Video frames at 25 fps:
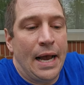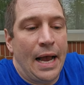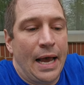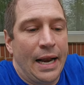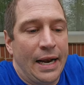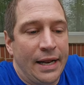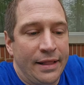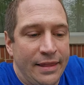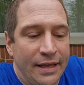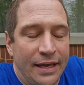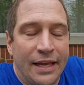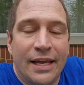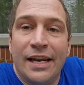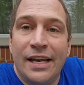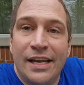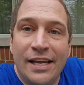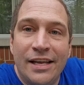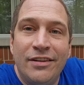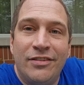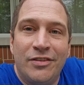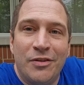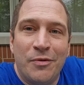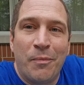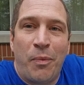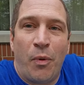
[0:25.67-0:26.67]
And I think it
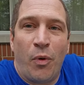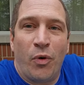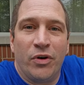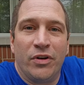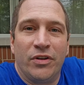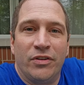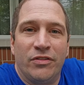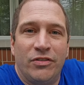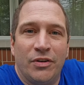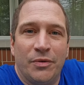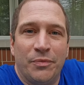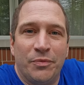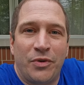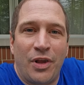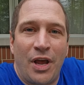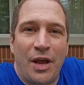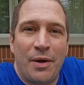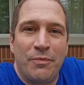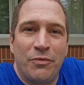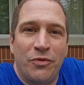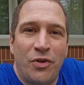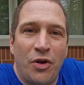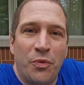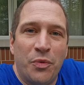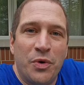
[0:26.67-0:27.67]
is important
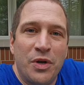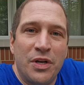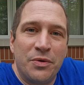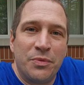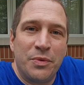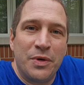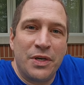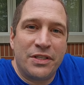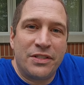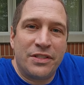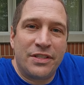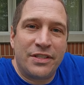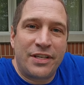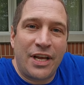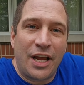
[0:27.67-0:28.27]
sometimes that we